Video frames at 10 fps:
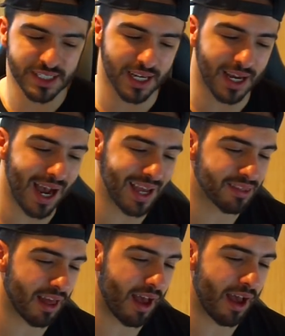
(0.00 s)
It's a guy
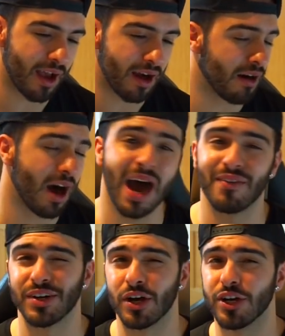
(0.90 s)
that
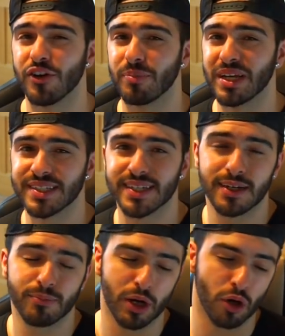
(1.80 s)
I haven't heard of
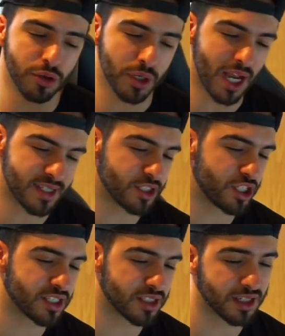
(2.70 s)
basically, but a lot of you guys
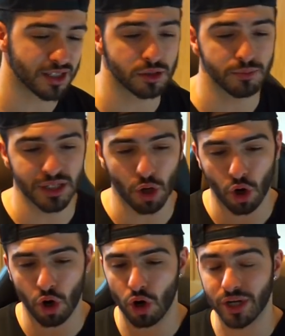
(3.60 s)
suggested it to me
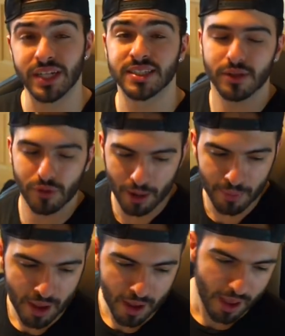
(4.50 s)
on Instagram.